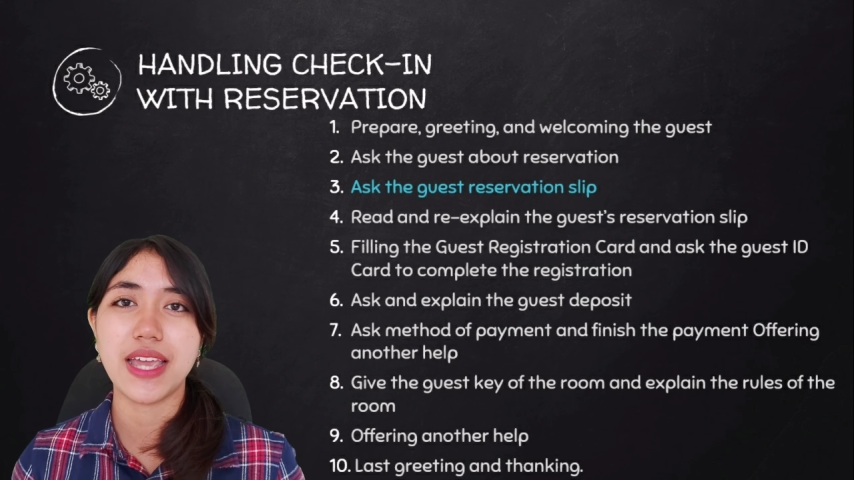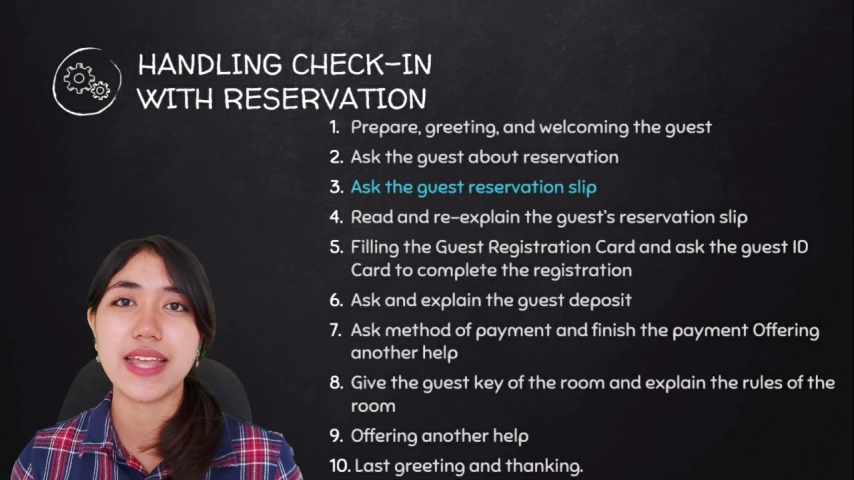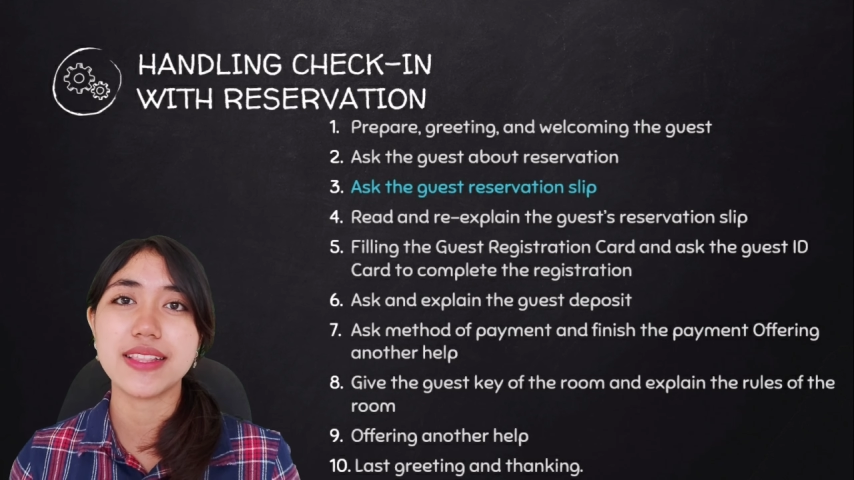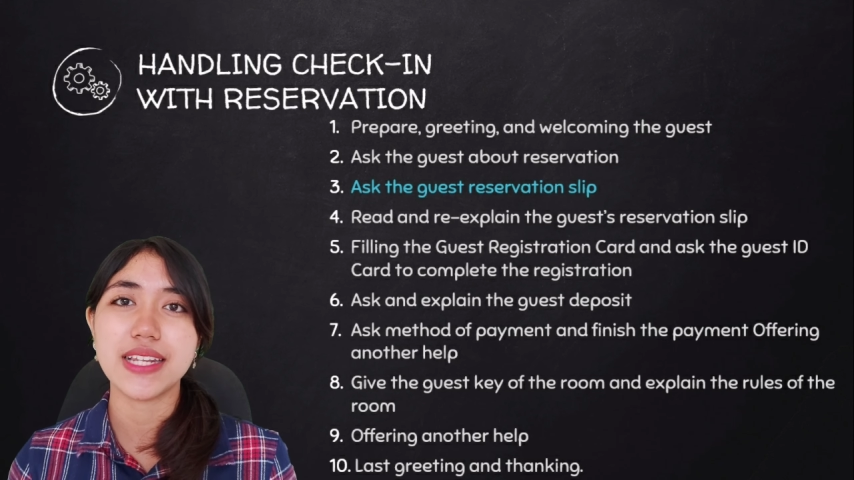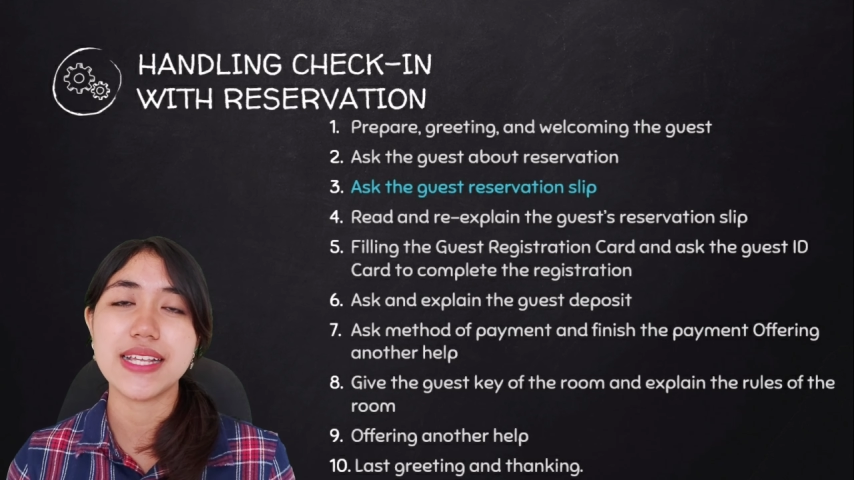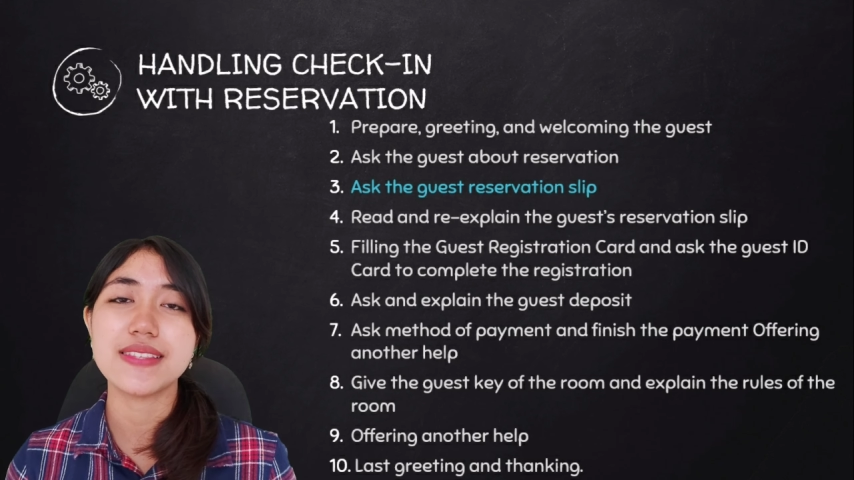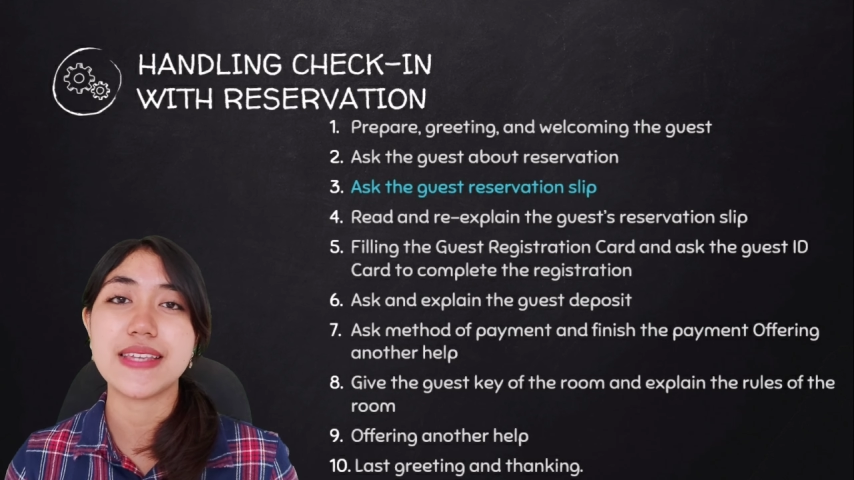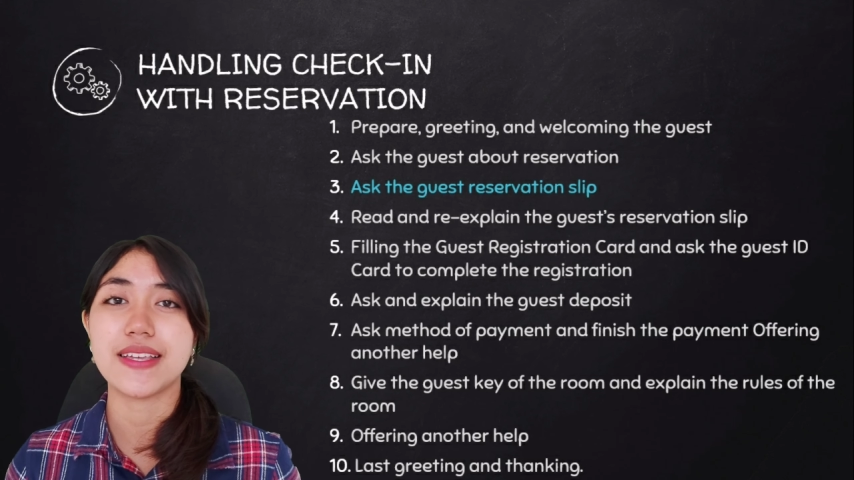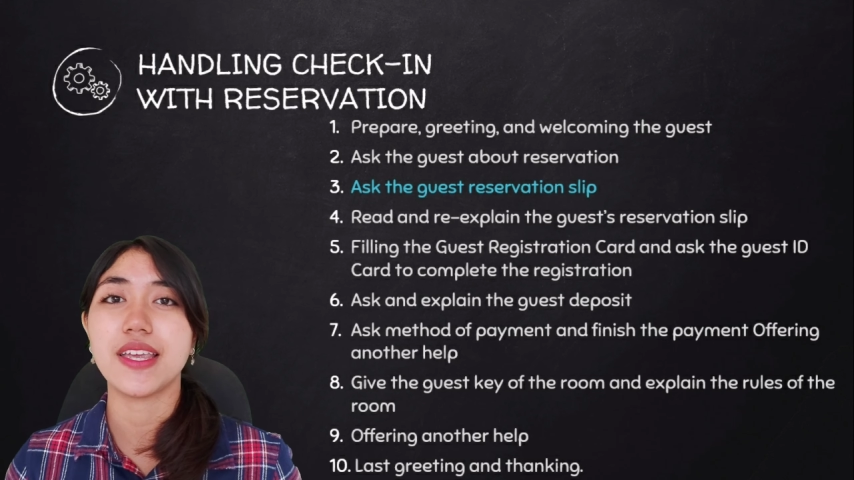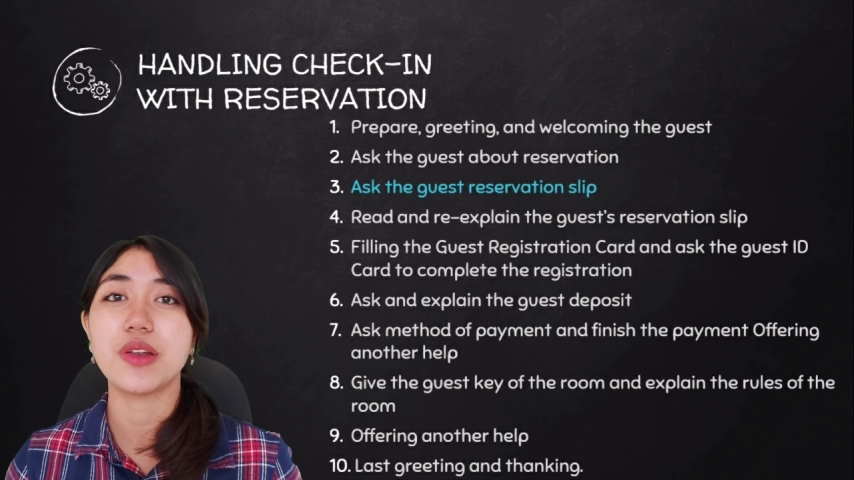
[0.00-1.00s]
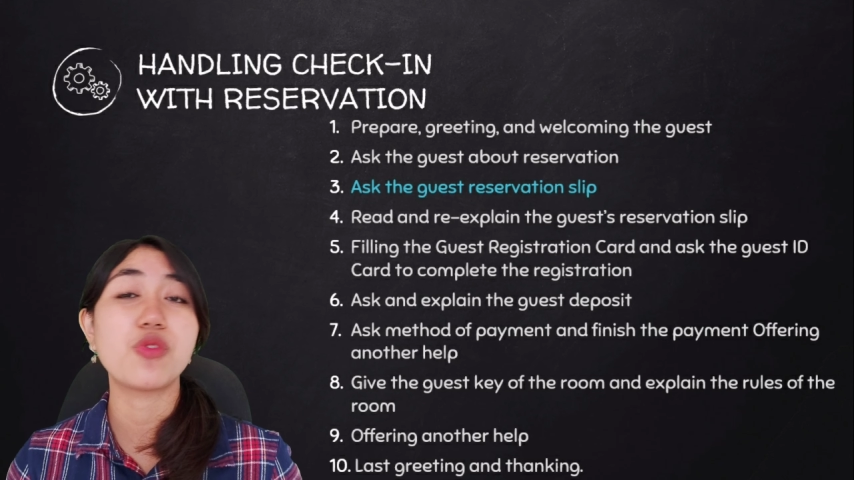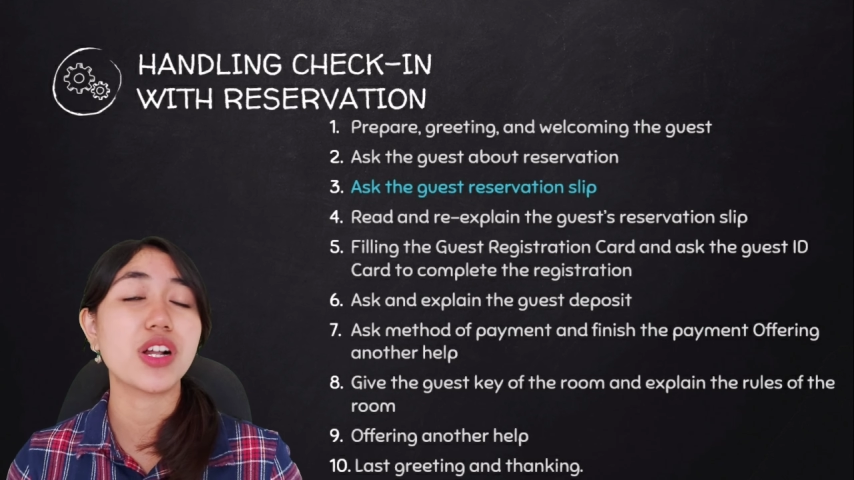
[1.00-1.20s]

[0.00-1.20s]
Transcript: handling check-in